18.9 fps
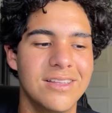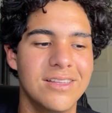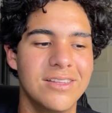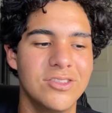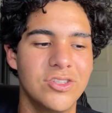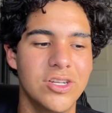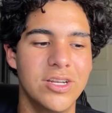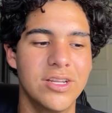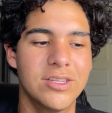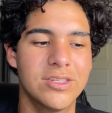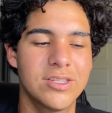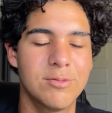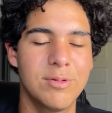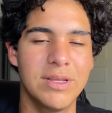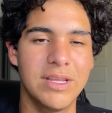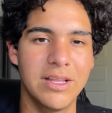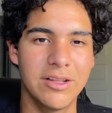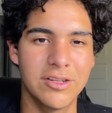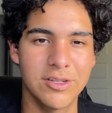she does
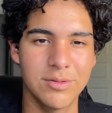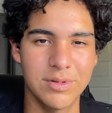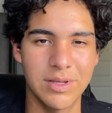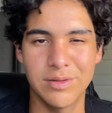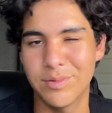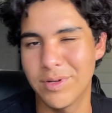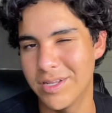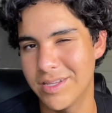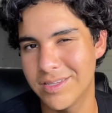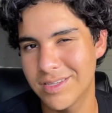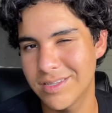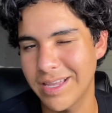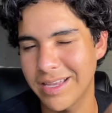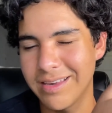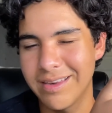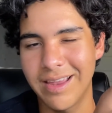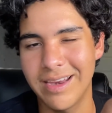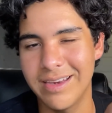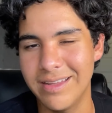speak English sometimes, but it's like
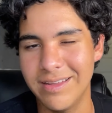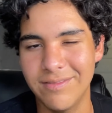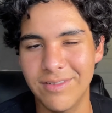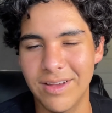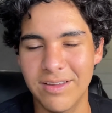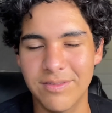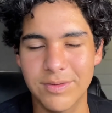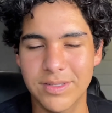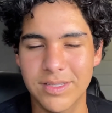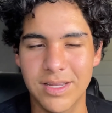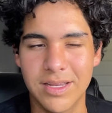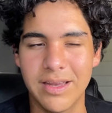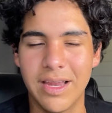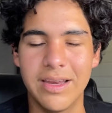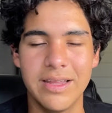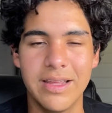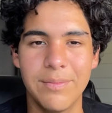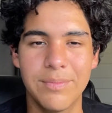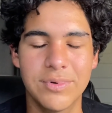95%,
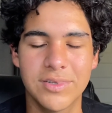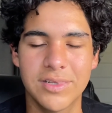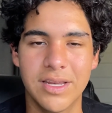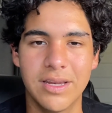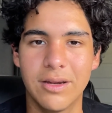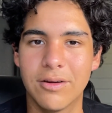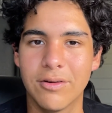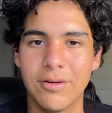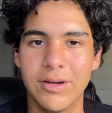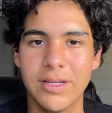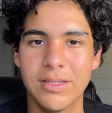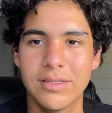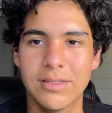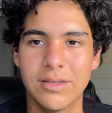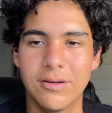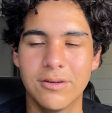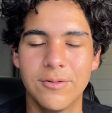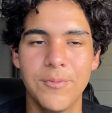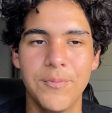98% in Korean,
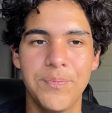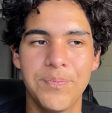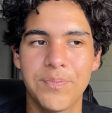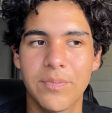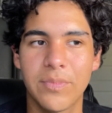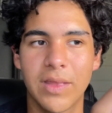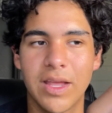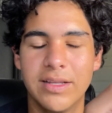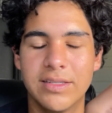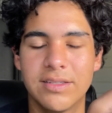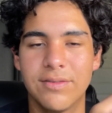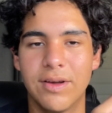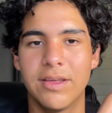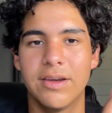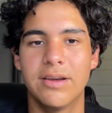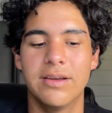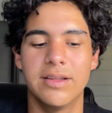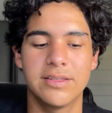so it's fine.